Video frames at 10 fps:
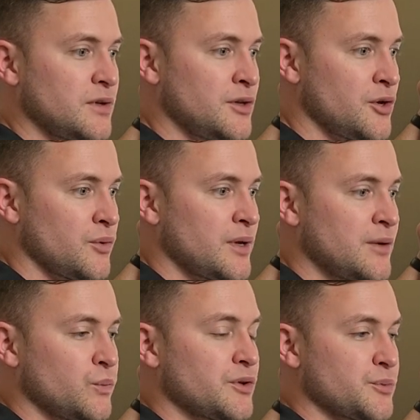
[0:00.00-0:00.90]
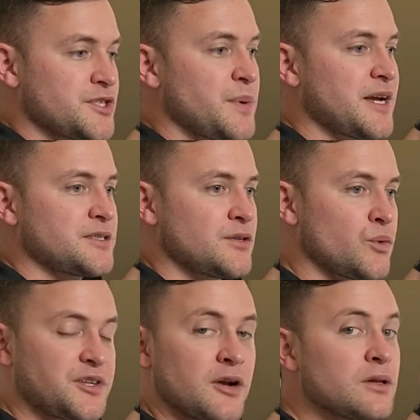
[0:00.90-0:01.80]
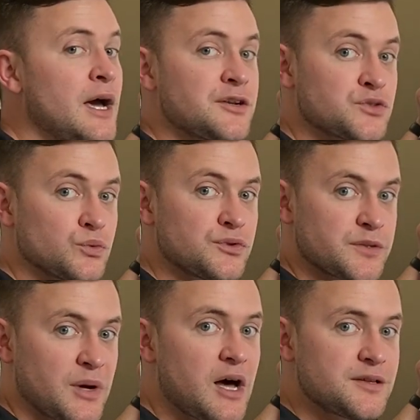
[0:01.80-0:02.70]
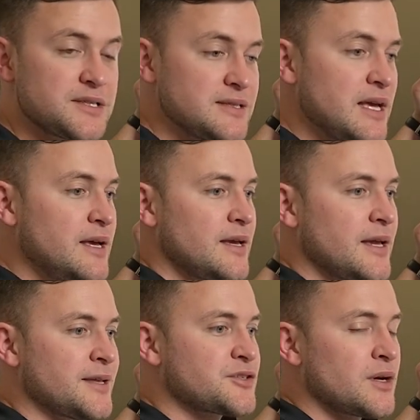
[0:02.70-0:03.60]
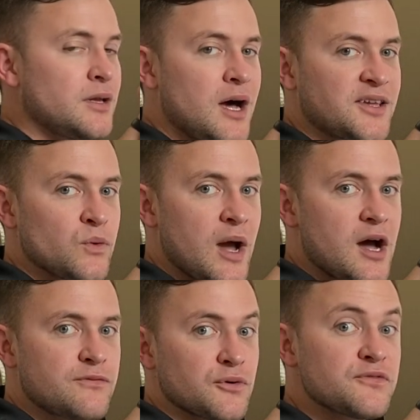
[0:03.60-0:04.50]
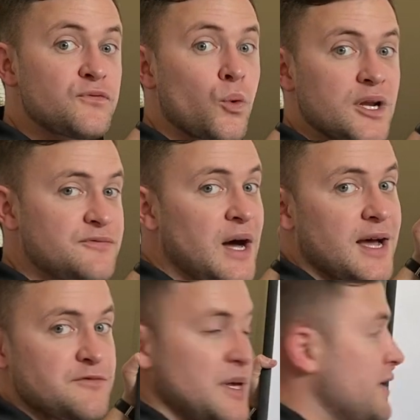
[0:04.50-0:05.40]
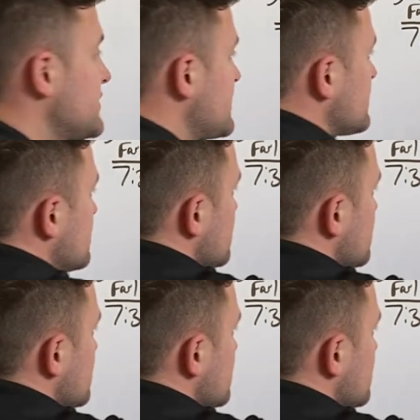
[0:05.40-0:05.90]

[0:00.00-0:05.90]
with respect to North Carolina's rules and policies, it's going to lock you out for 45 minutes.